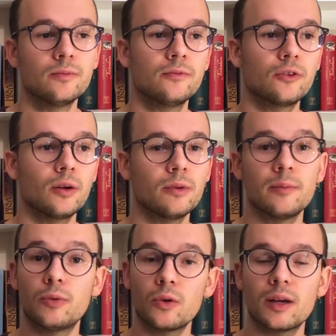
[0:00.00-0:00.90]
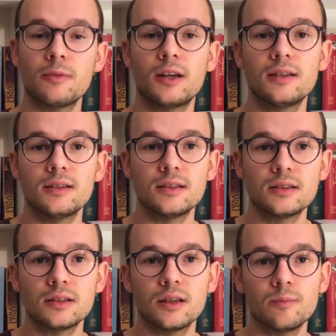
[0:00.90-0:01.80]
from a program that I did,
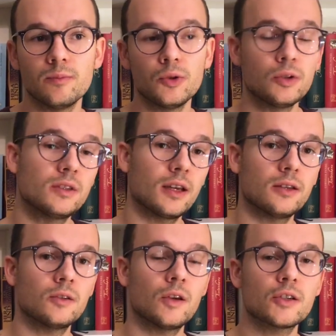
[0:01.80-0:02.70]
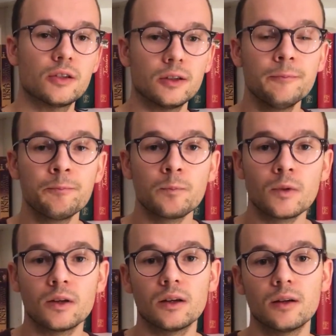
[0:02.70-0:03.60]
Unitech International,
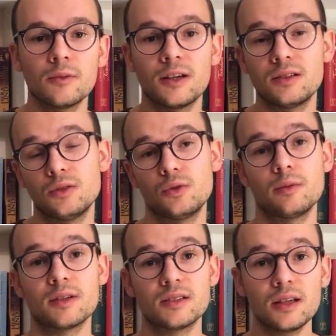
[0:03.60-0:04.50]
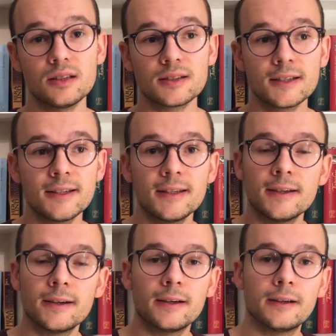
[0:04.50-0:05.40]
that I did during my studies.
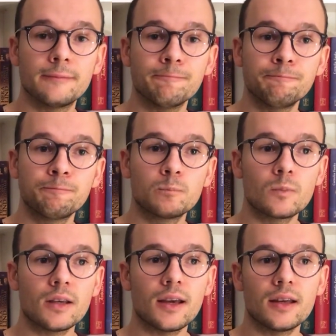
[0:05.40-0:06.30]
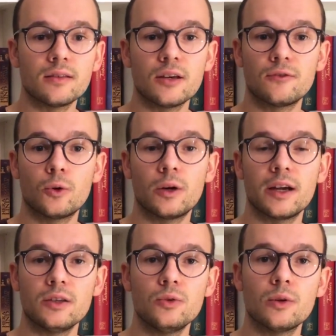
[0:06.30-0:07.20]
And therefore, I
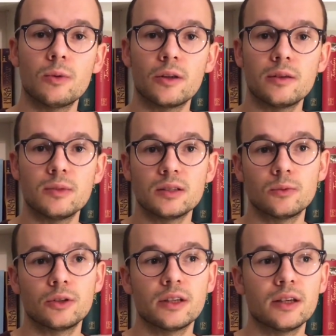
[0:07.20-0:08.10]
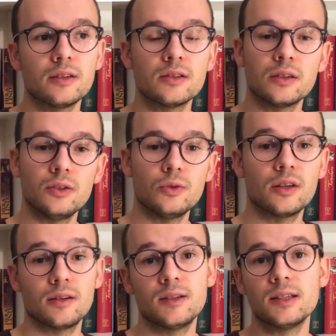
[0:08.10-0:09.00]
knew about the Mint Award and knew
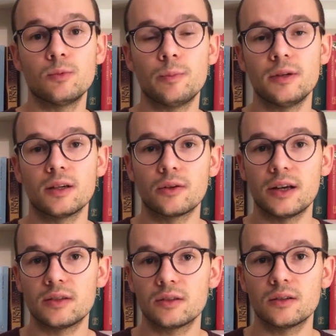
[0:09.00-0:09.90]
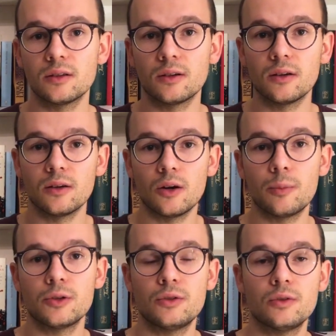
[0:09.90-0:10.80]
that it would be a great
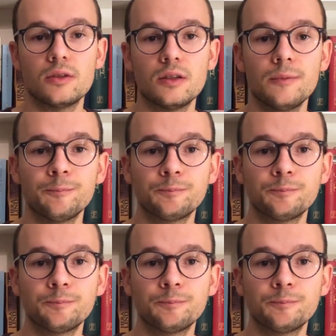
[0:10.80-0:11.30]
opportunity